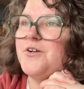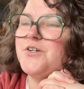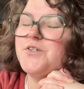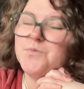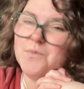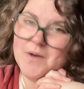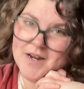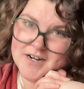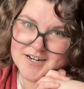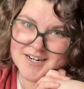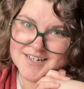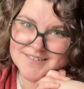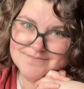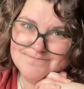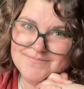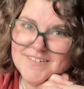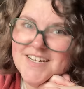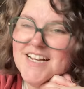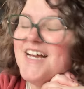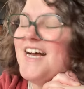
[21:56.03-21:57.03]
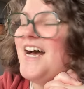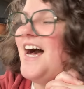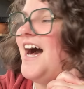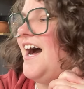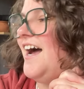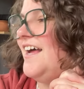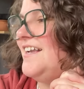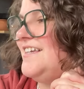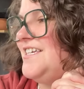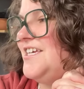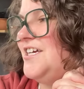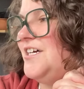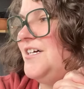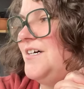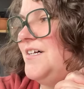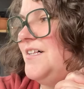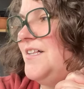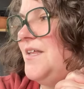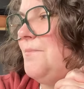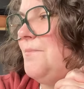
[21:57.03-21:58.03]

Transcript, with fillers: sweater until